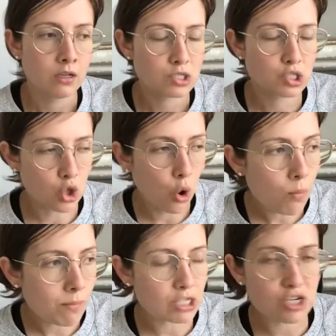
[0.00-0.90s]
So
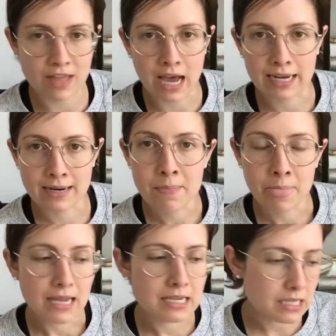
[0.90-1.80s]
much of that
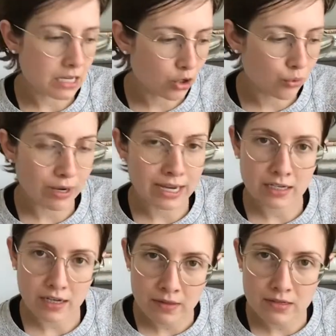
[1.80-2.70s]
is ingrained
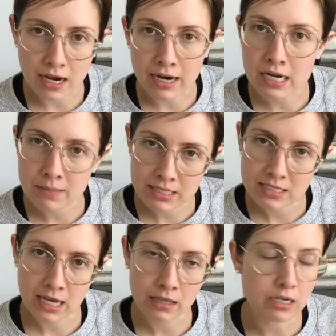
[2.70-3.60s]
in the dieting
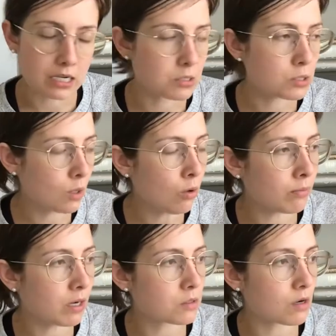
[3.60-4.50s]
mentality. So
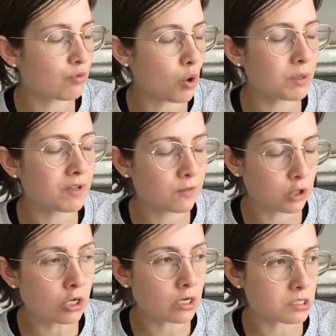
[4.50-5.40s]
much of what we've
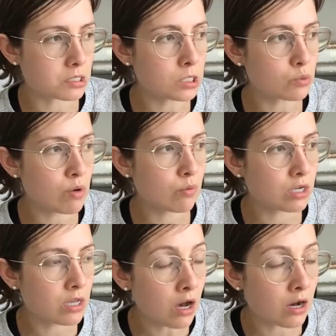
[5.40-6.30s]
learned since we were
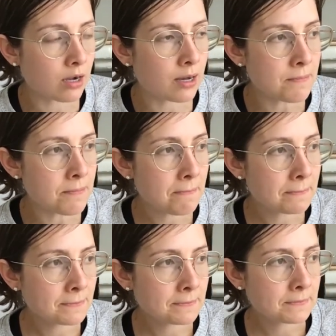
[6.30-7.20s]
young,
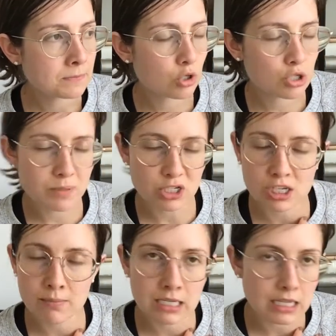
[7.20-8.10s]
or especially
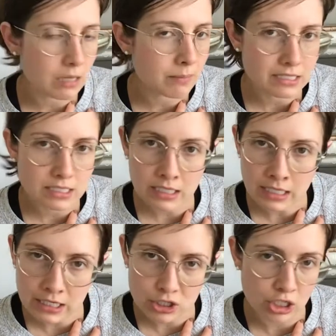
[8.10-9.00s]
me, like in my
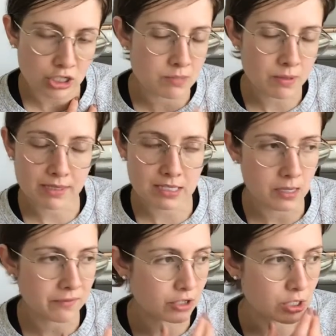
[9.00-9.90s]
teenage years, maybe the
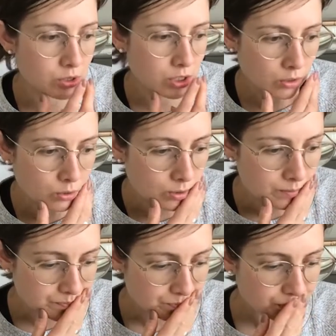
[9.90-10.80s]
same for you too.